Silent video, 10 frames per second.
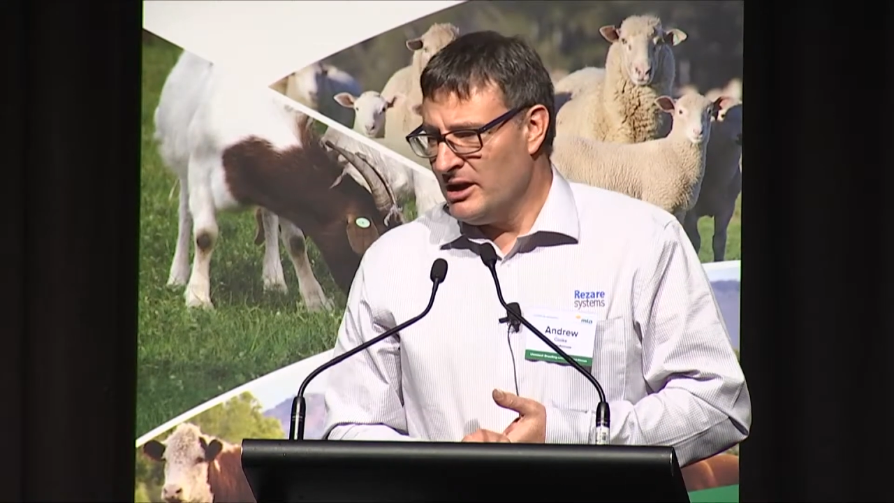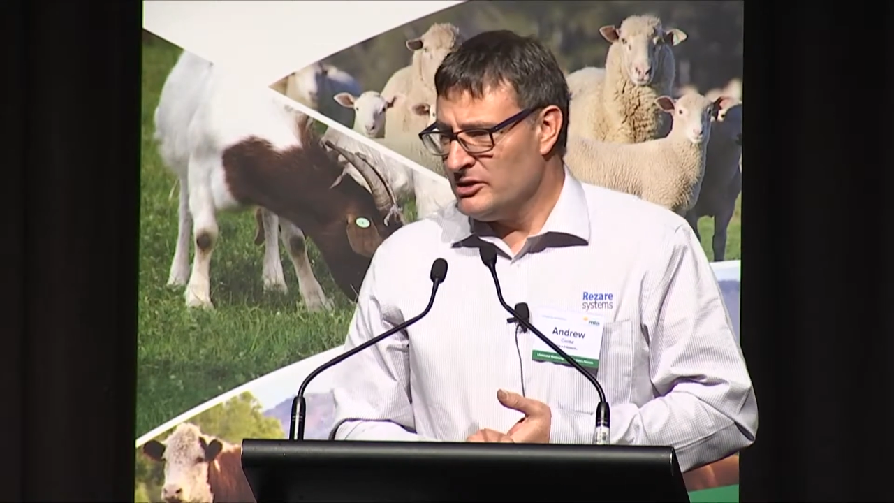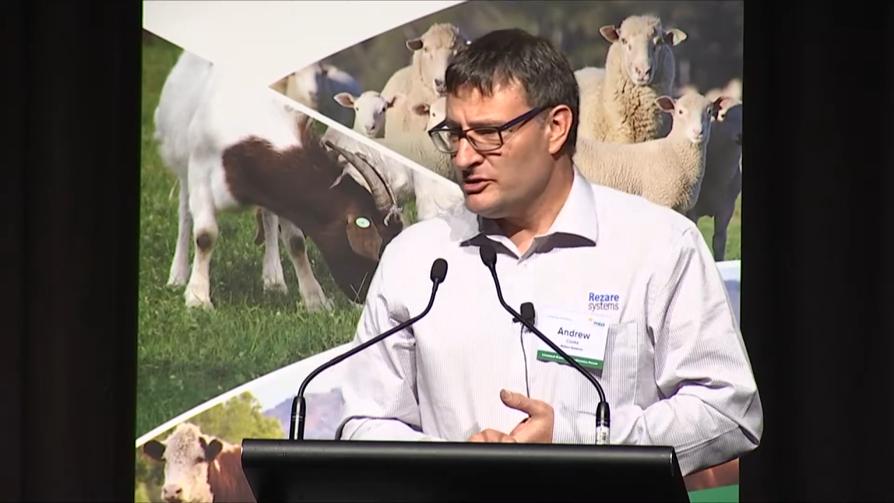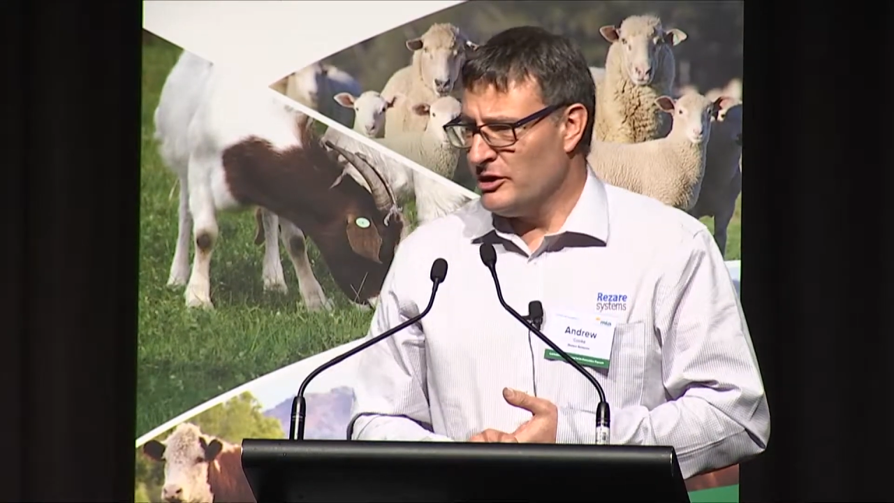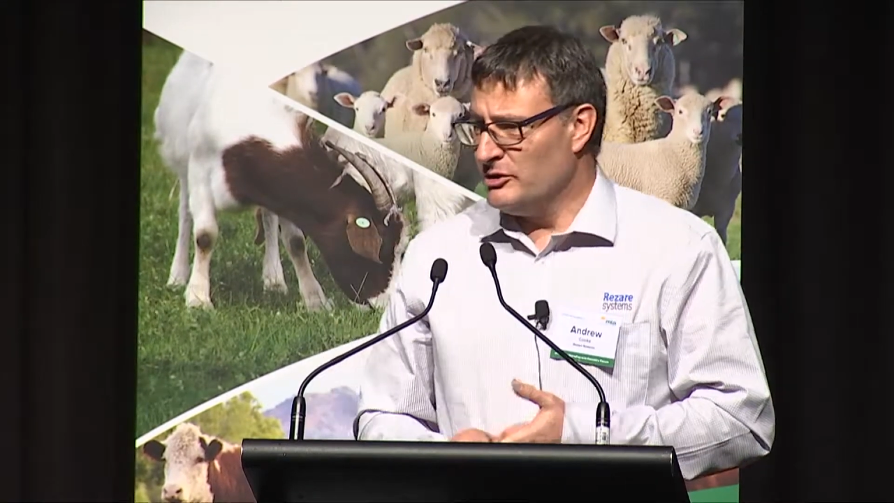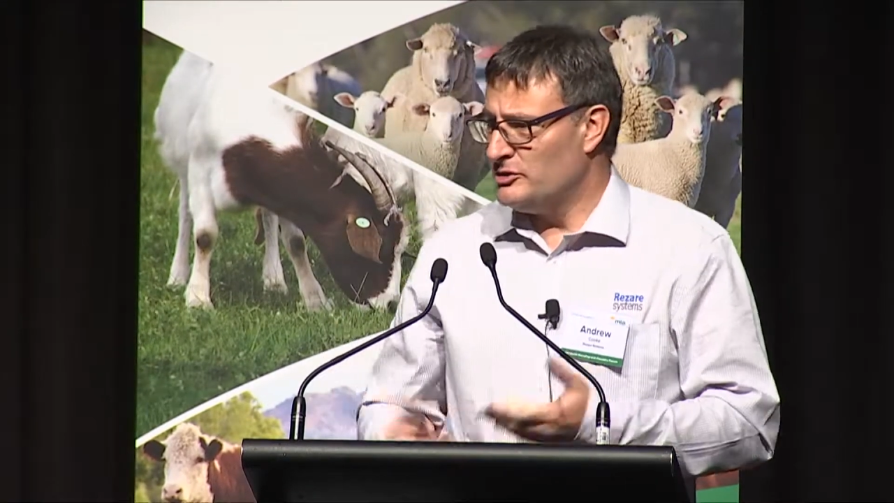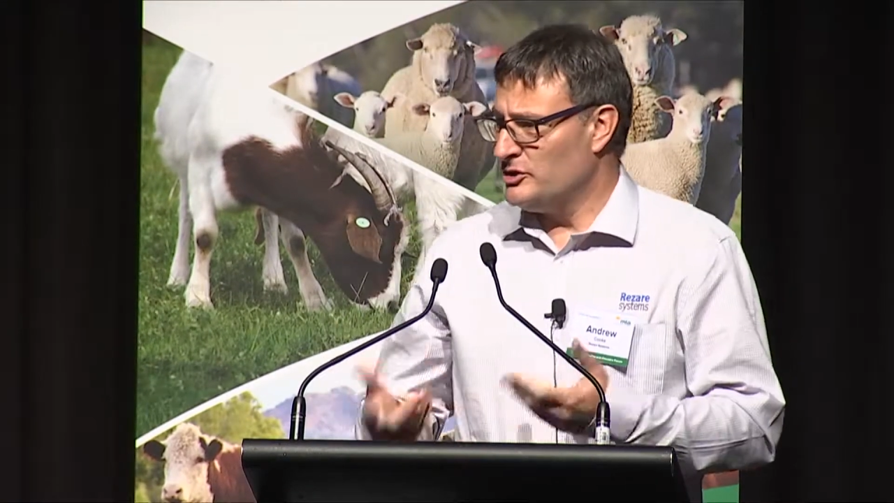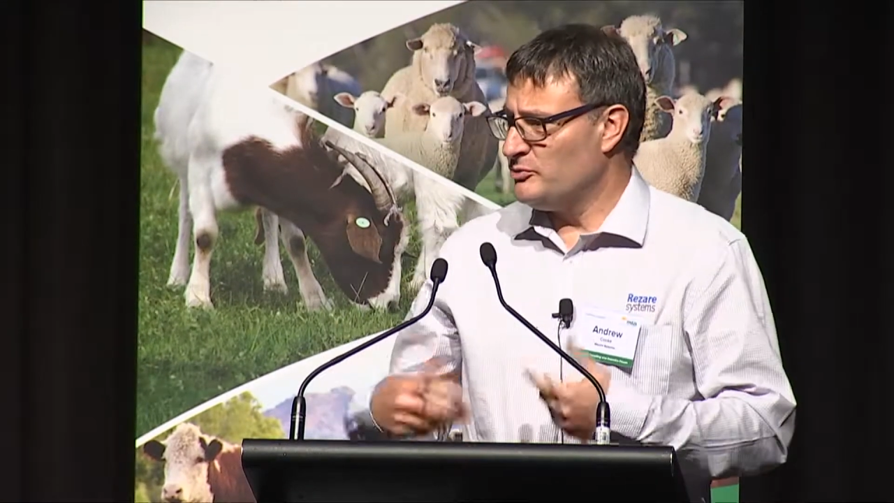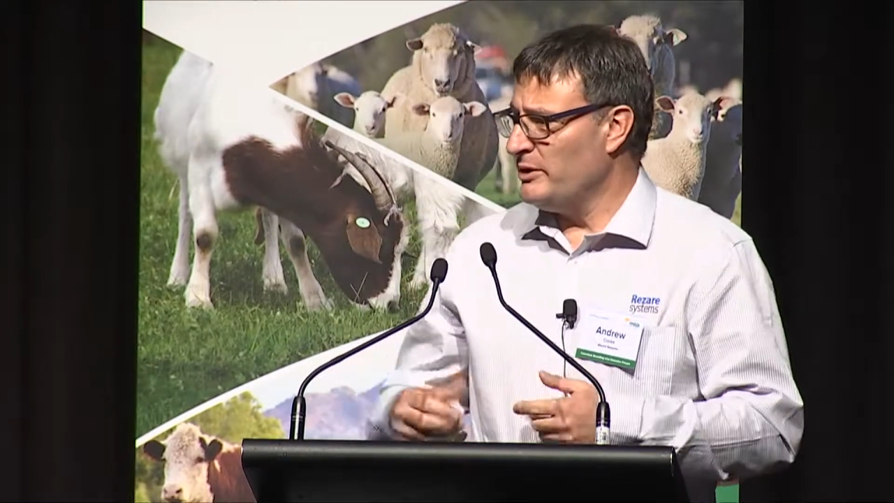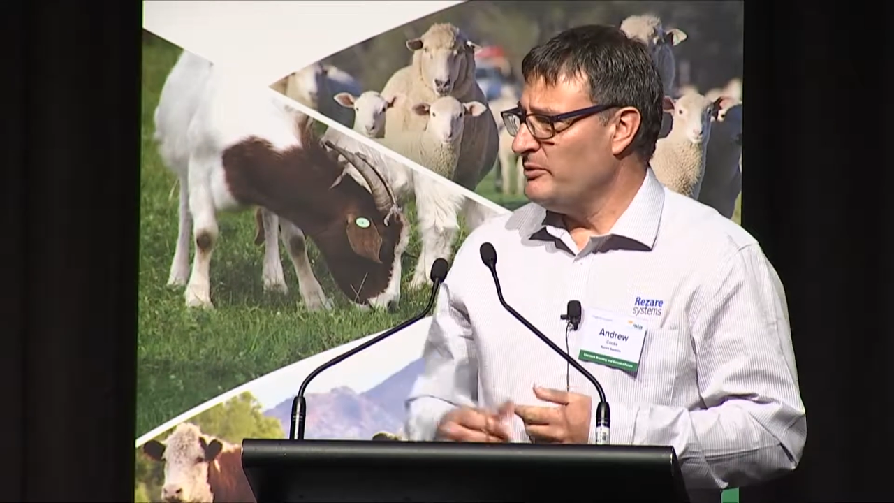So
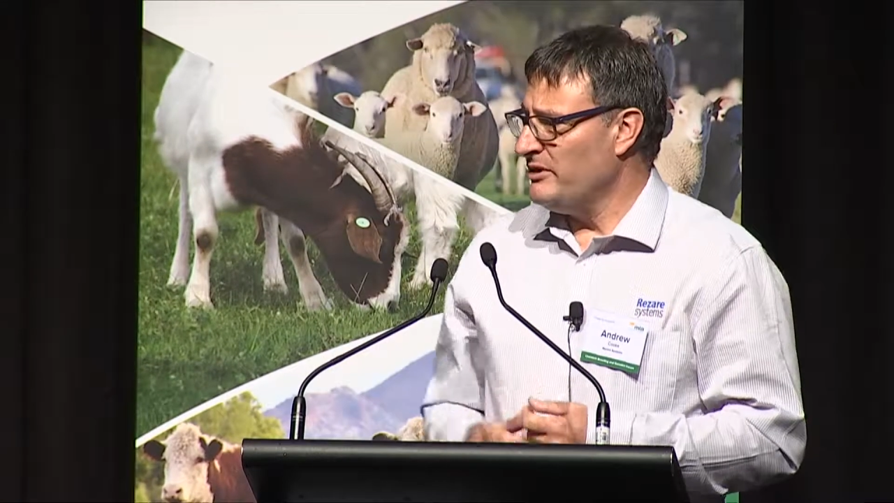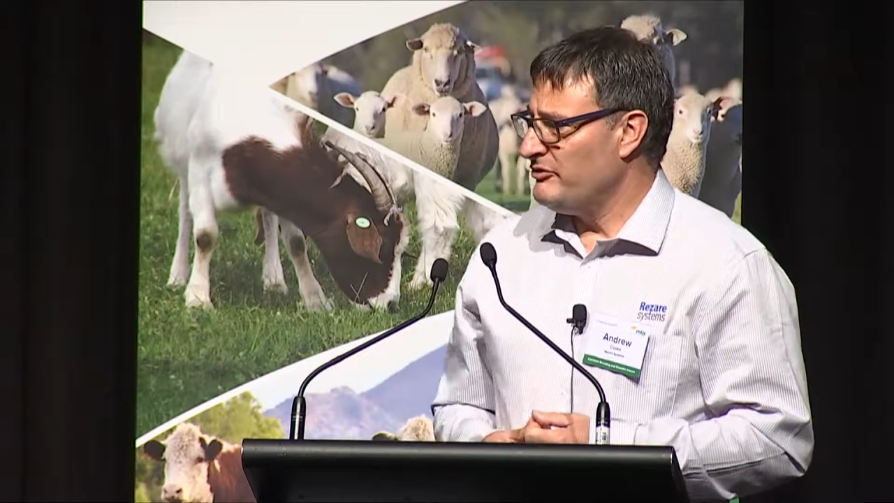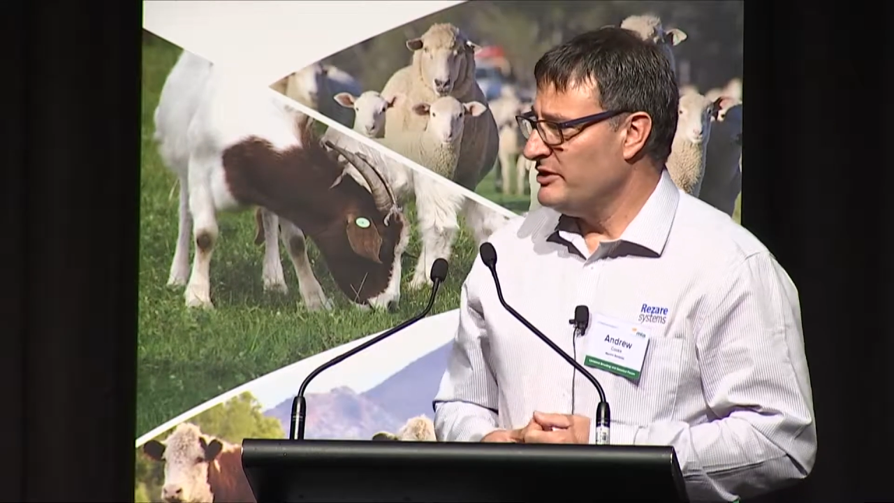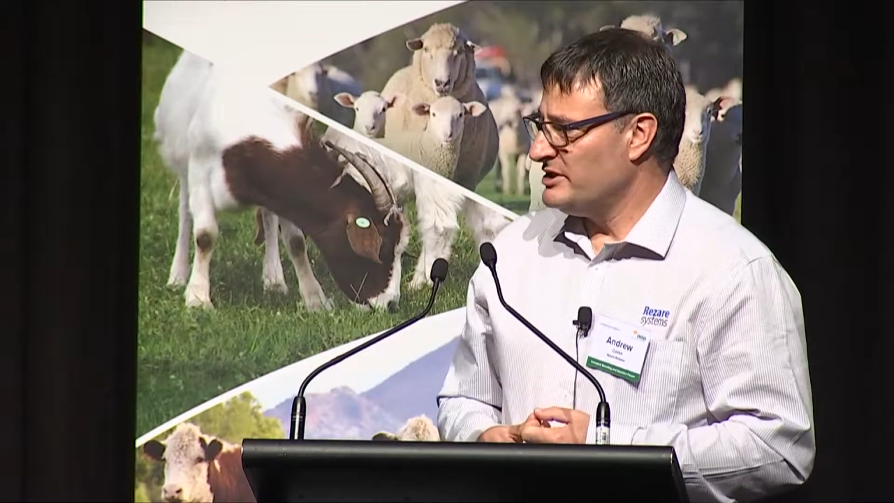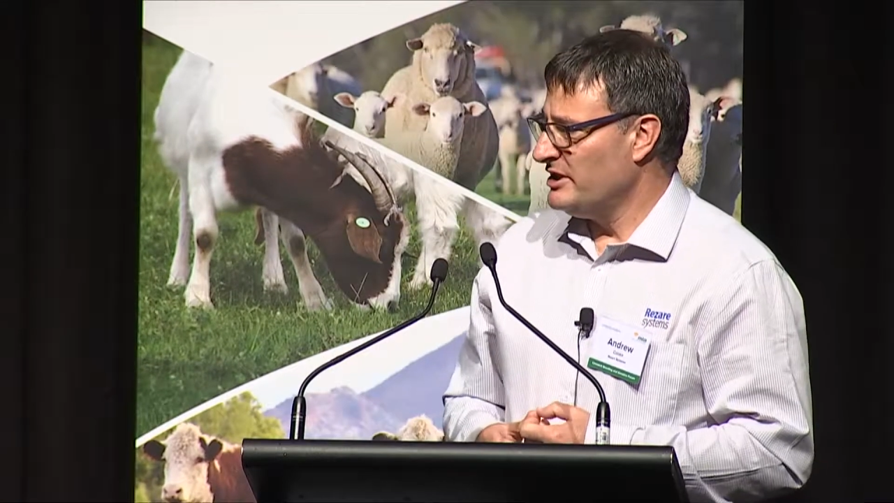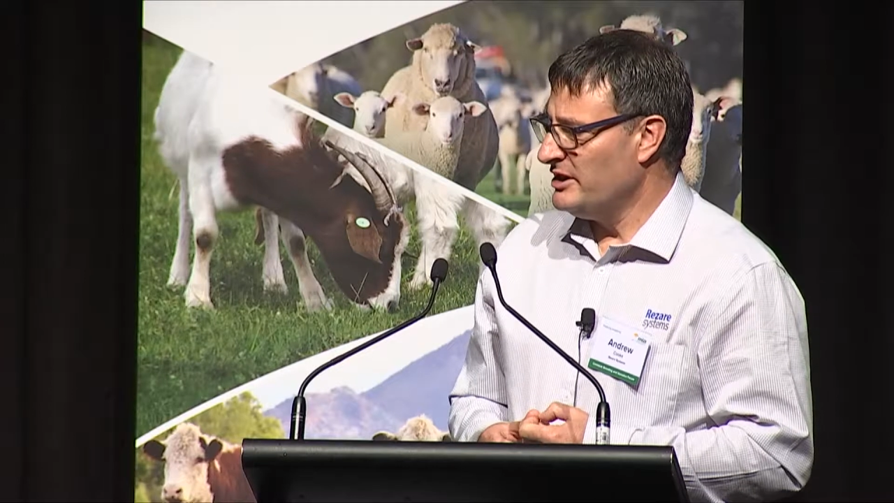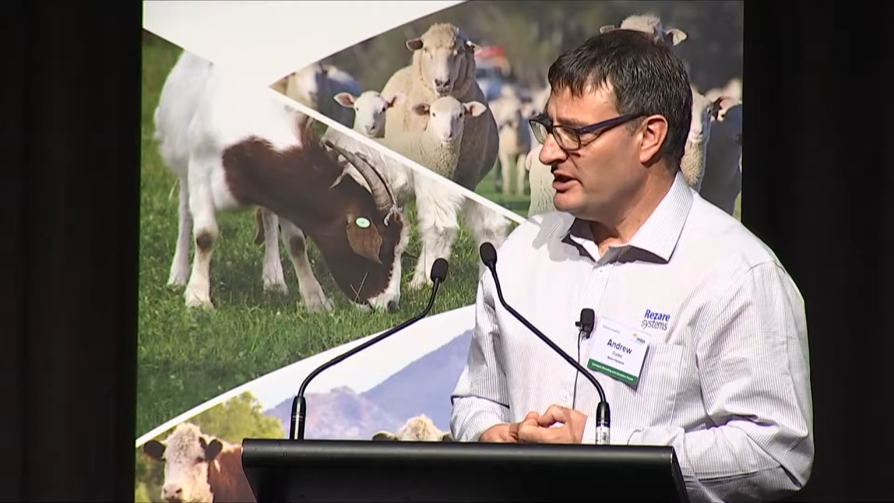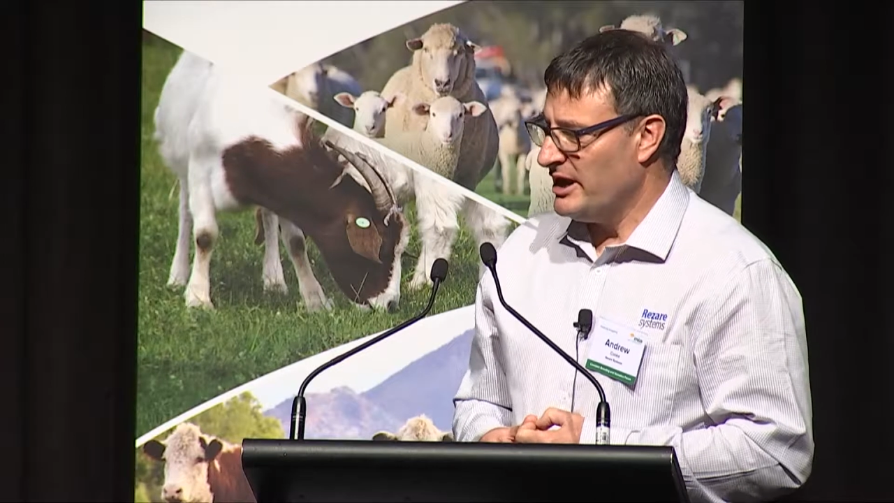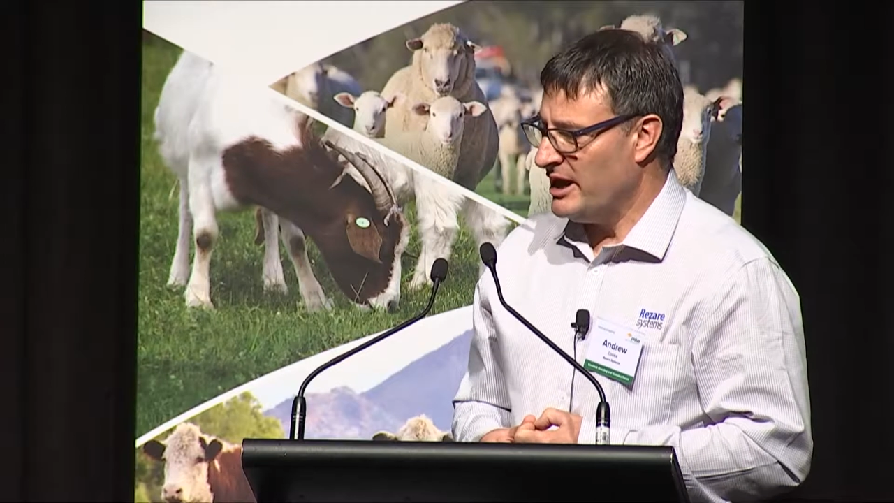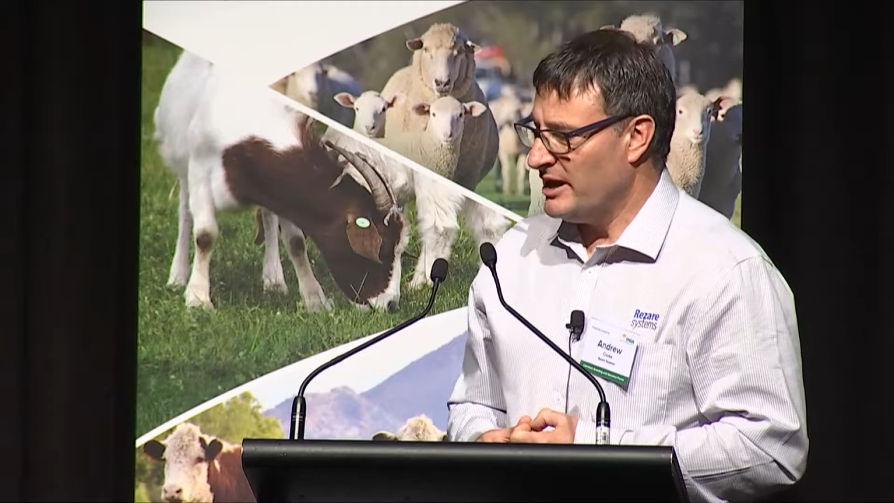just where we fit in,
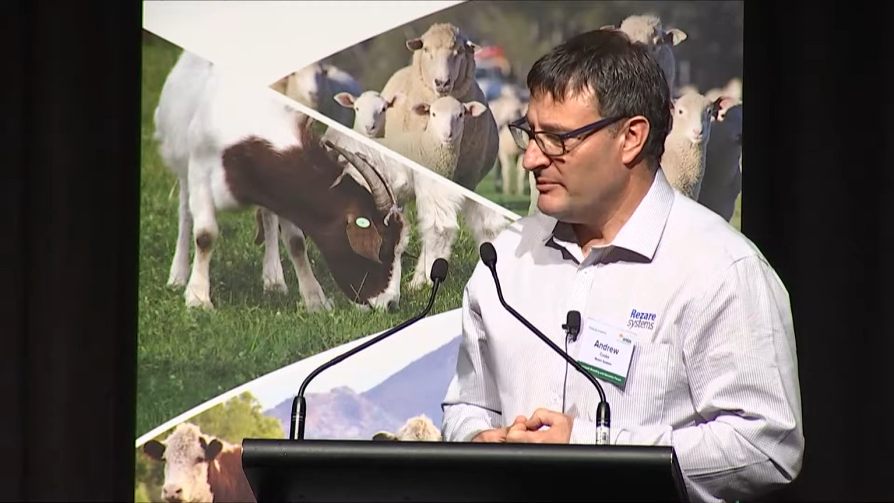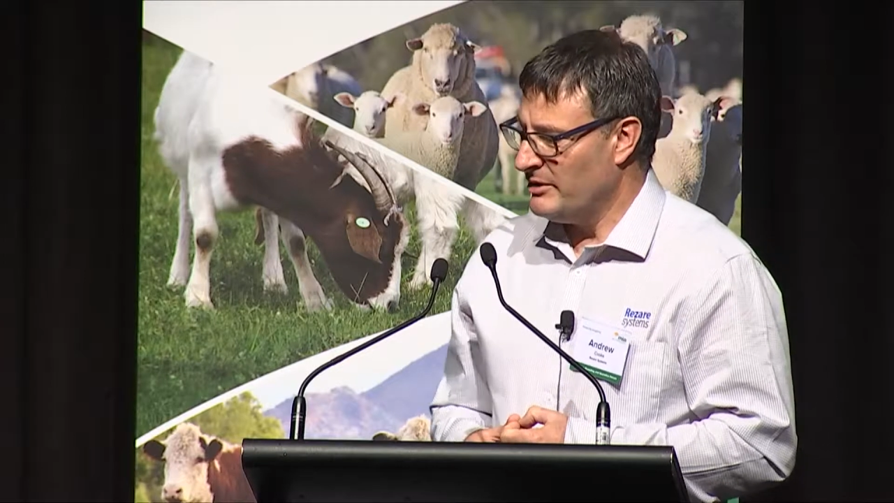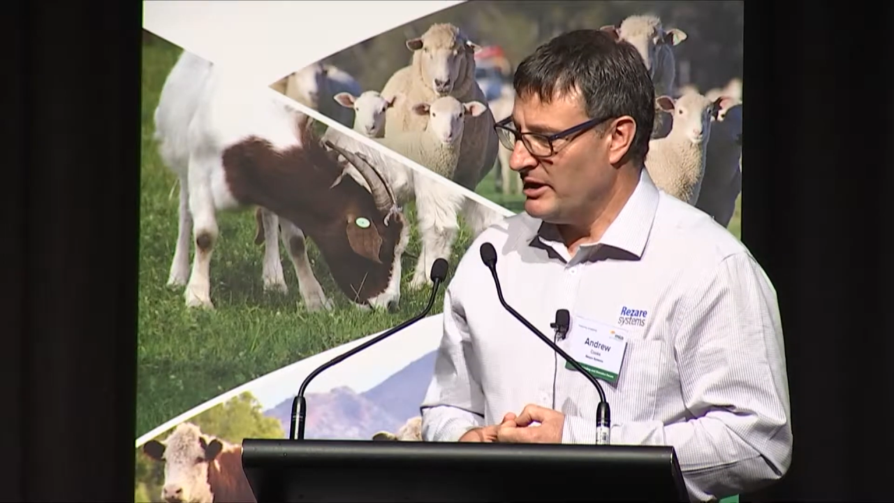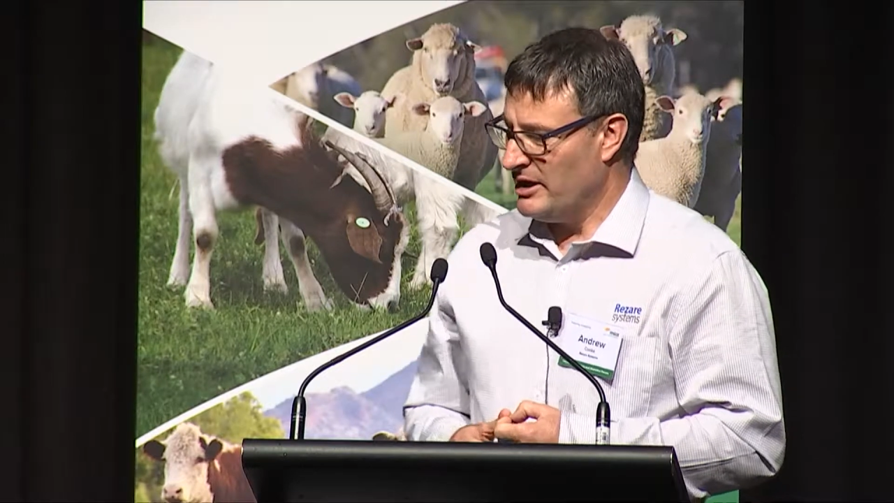um,